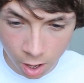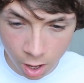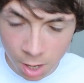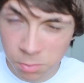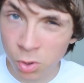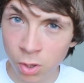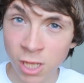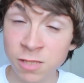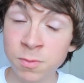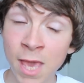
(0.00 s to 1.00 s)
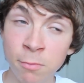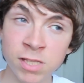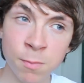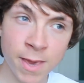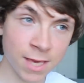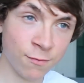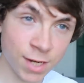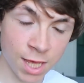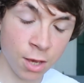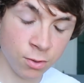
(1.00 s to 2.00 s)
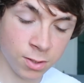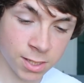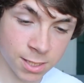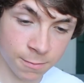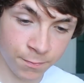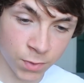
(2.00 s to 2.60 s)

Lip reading: I'm not going to be able to make videos.